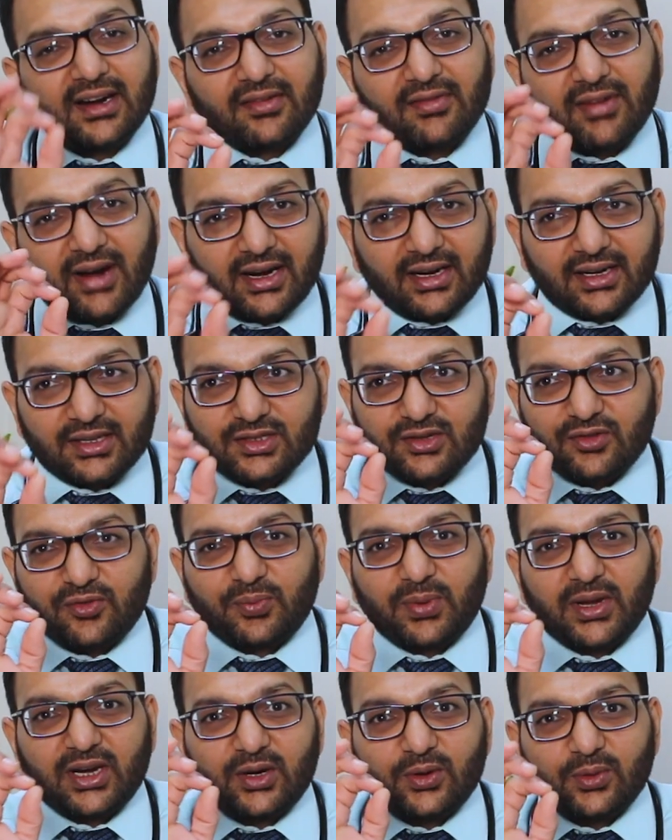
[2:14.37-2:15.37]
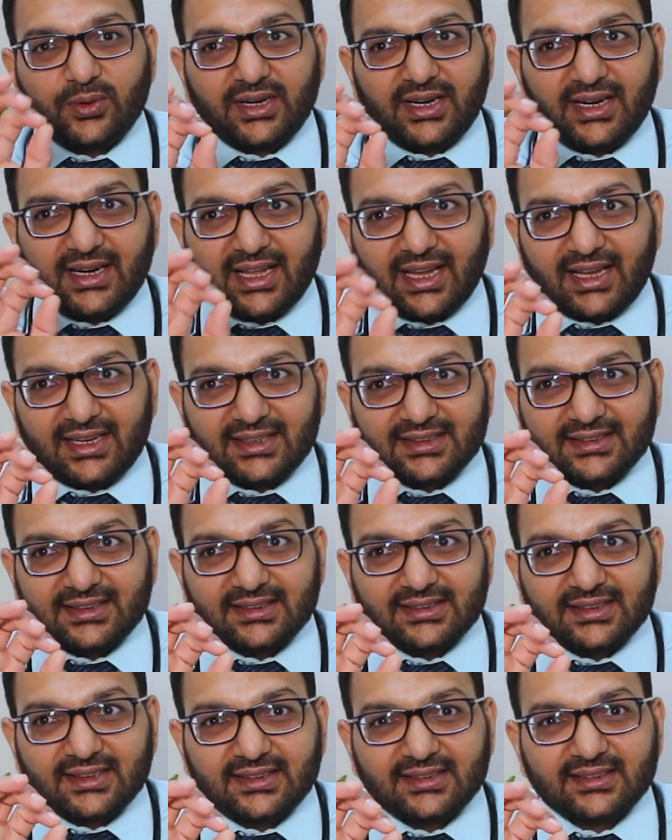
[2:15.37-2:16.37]
advantage of peritoneal
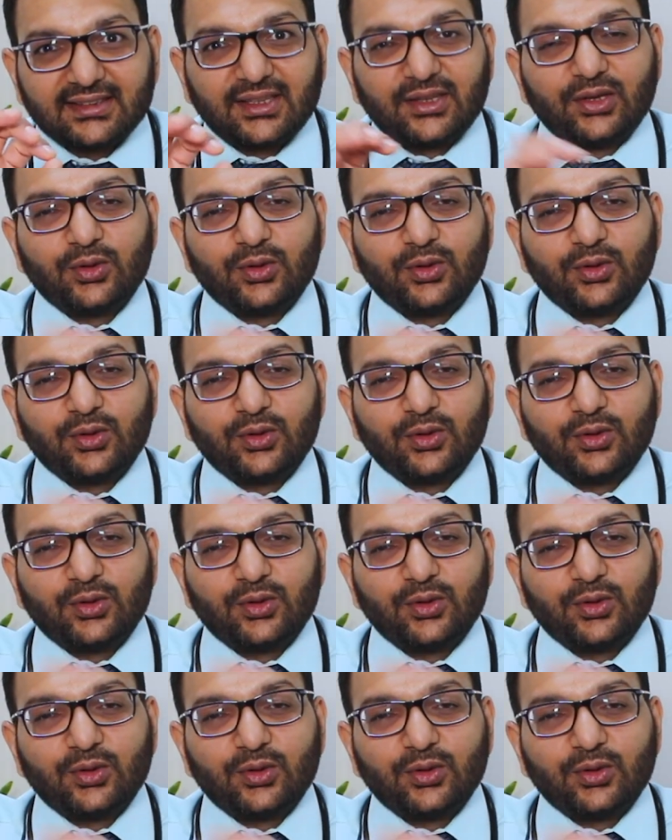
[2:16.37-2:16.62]
dialysis is